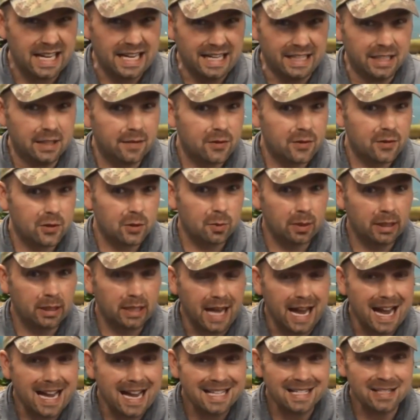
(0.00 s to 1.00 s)
And if somebody
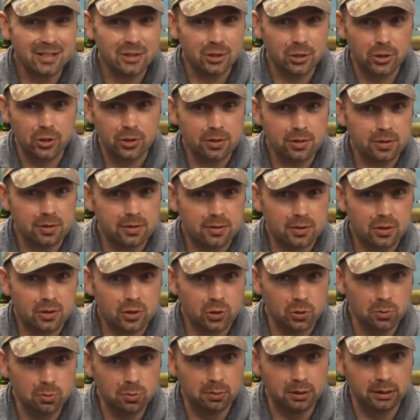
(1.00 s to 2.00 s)
has just
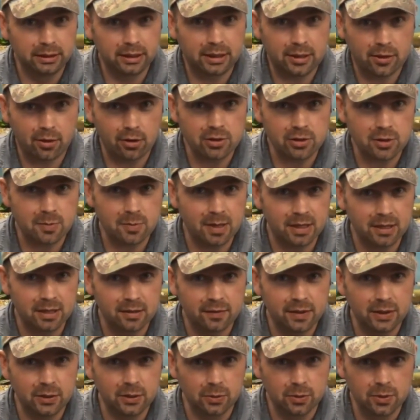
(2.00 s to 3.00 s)
stumbled across my
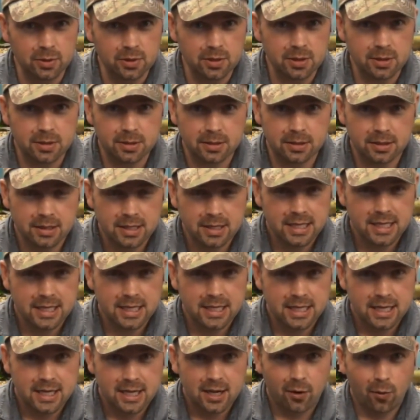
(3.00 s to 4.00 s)
videos,
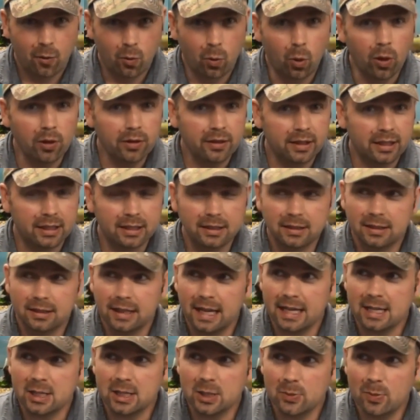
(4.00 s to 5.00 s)
what they can
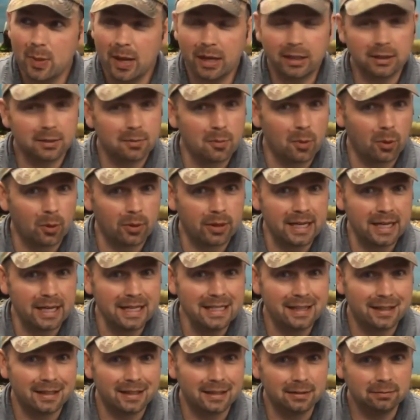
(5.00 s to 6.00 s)
expect more than
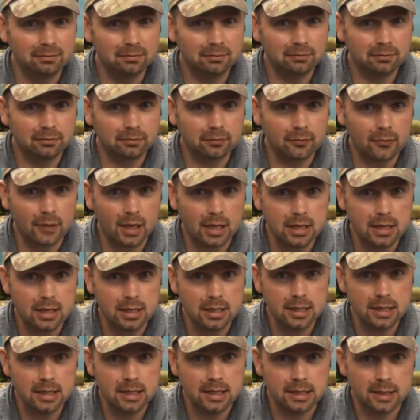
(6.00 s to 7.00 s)
anything
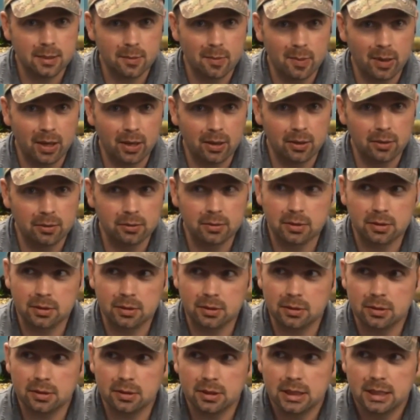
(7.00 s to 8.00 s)
is
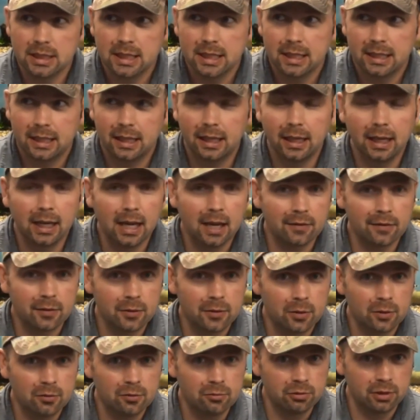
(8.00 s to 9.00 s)
about
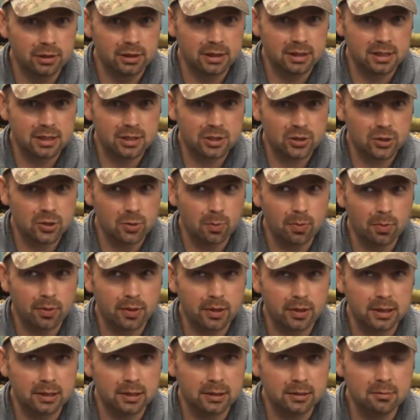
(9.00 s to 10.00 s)
1100 and
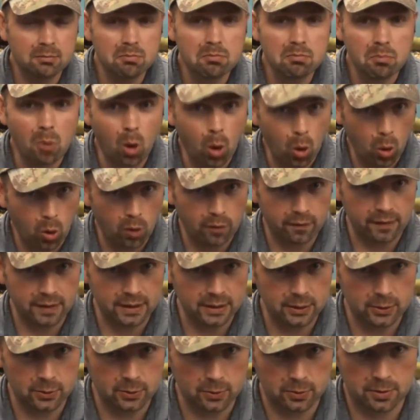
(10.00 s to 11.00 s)
something more
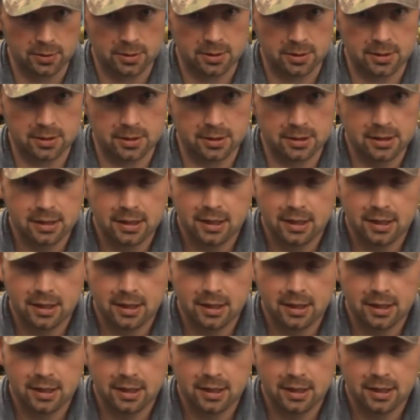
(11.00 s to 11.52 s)
videos.